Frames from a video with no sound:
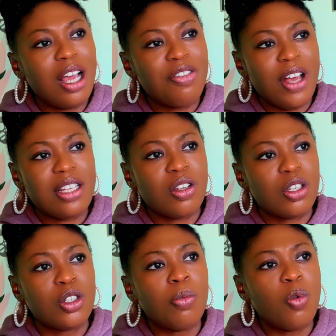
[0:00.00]
if I saw
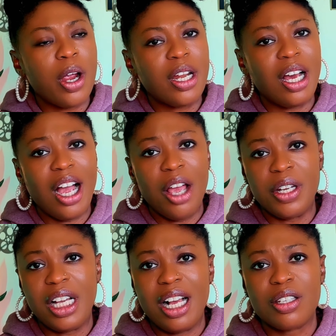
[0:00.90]
somewhere that Kayode
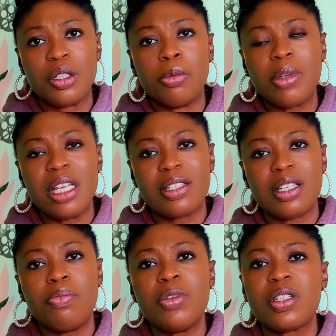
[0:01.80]
Kasum is a
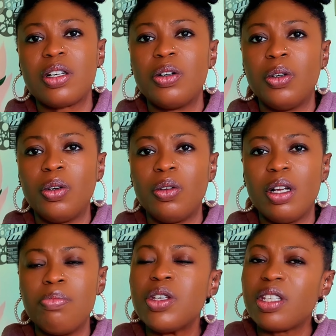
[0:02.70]
musical,
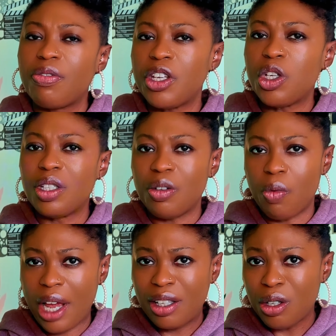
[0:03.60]
music video
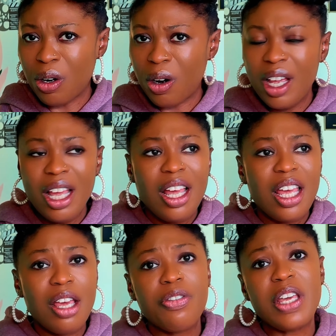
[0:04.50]
director.
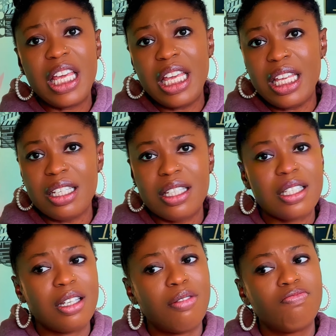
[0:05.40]
If he is,
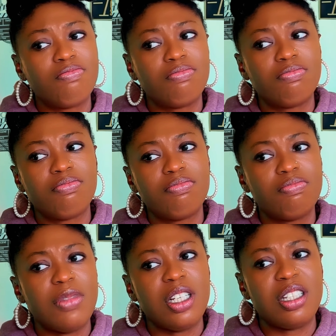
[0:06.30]

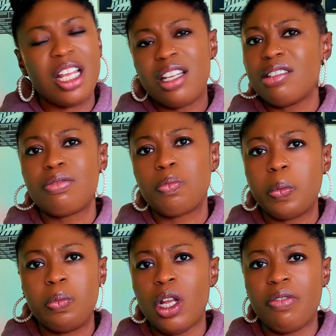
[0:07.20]
then he's
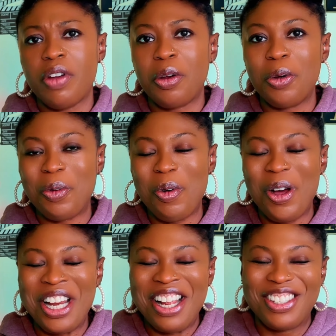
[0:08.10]
not a very good
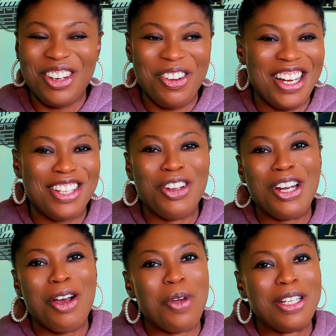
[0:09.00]
one. Sorry, there's not that way